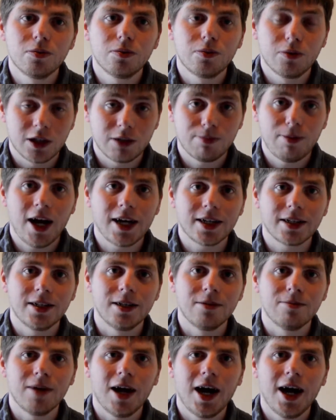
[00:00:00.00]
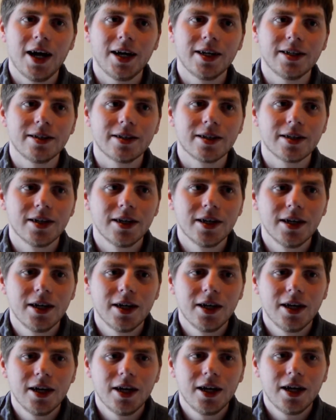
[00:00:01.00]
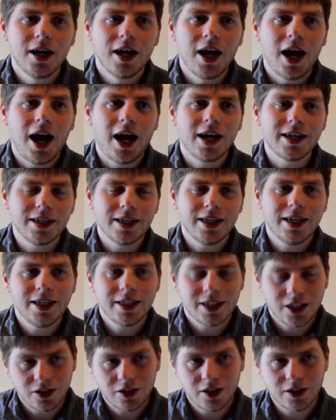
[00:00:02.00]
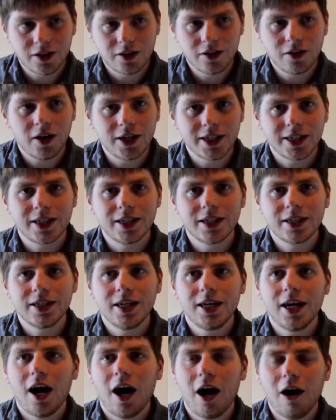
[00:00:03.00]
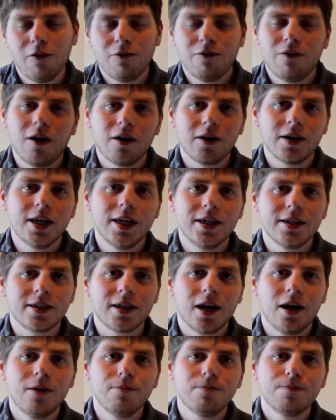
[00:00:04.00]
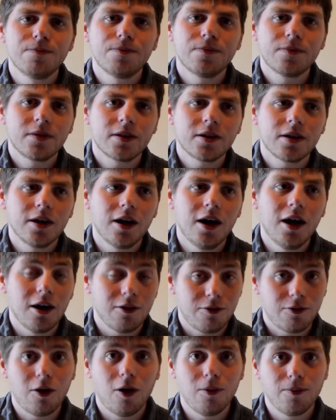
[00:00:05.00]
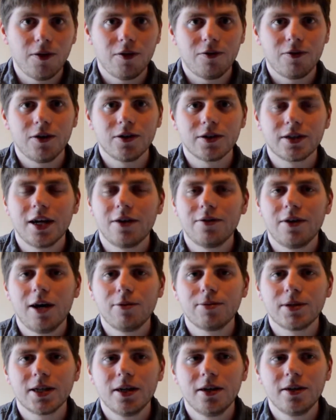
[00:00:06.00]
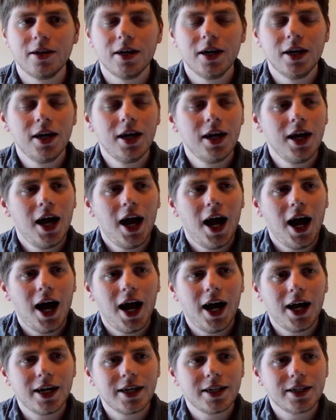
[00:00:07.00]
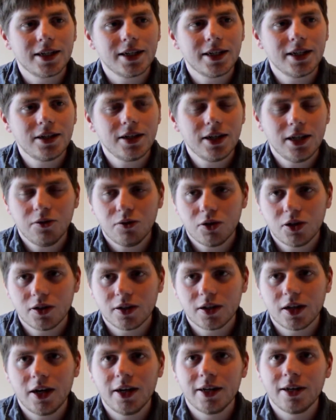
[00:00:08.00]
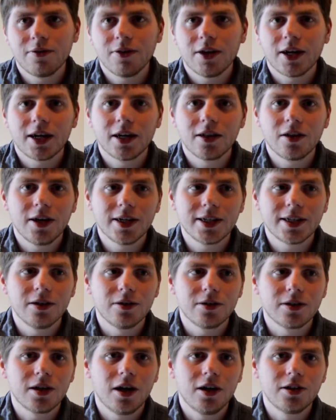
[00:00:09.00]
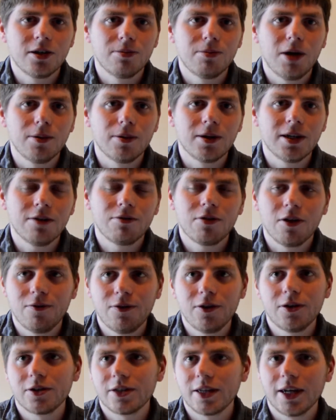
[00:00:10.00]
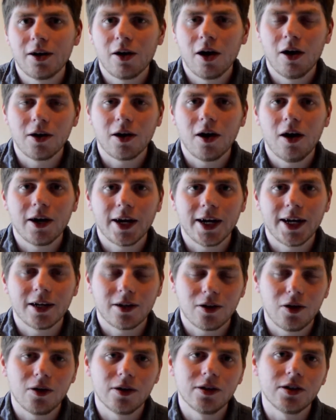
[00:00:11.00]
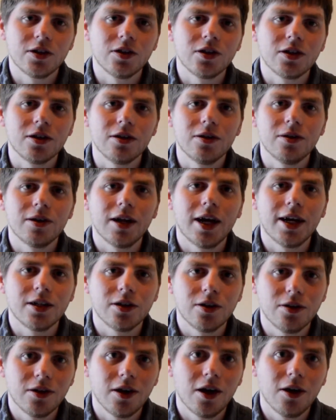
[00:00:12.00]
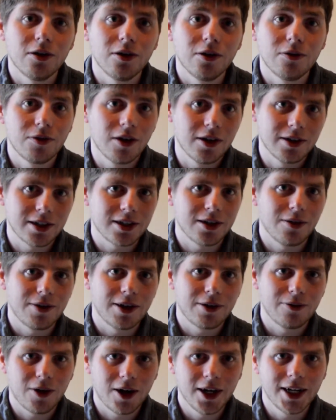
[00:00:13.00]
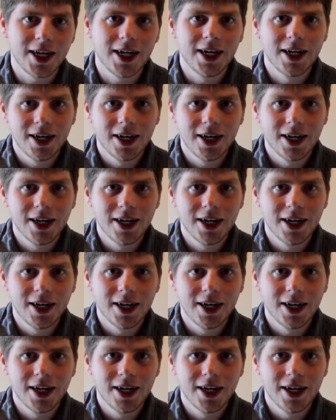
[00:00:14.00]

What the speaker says: respect him, and it's just nice to see how far he has come from the first ever episode. And it was just kind of like a nice little touching moment. If the first Hokage acknowledges you, then you know you've done something right.